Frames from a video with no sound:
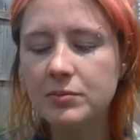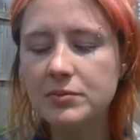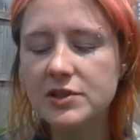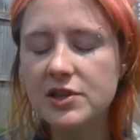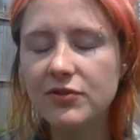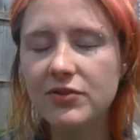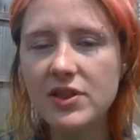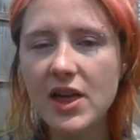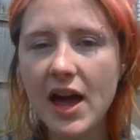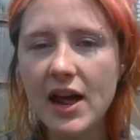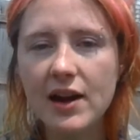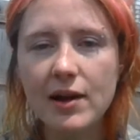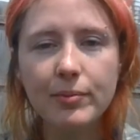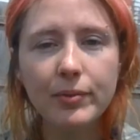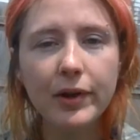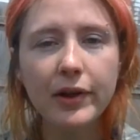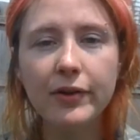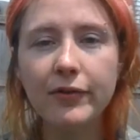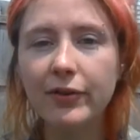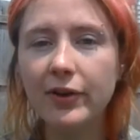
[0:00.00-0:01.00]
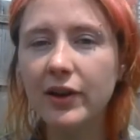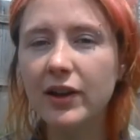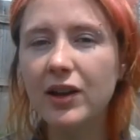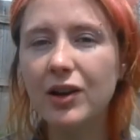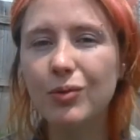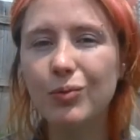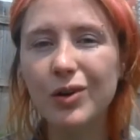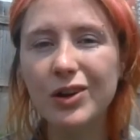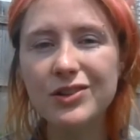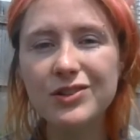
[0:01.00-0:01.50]
So for that, I'm looking for 1
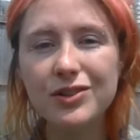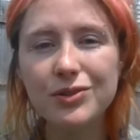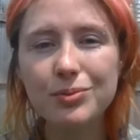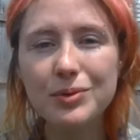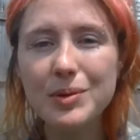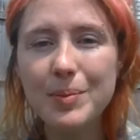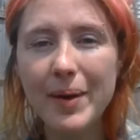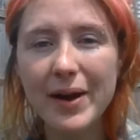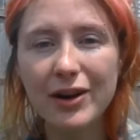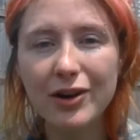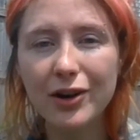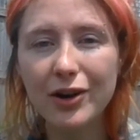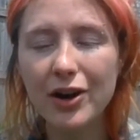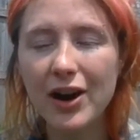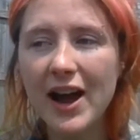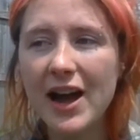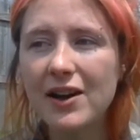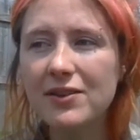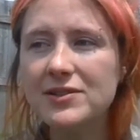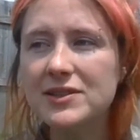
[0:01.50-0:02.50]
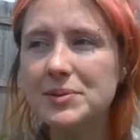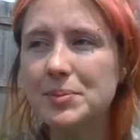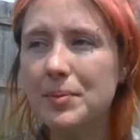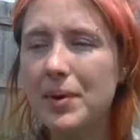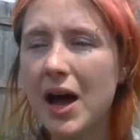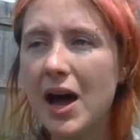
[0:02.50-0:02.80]
to 3 paragraphs.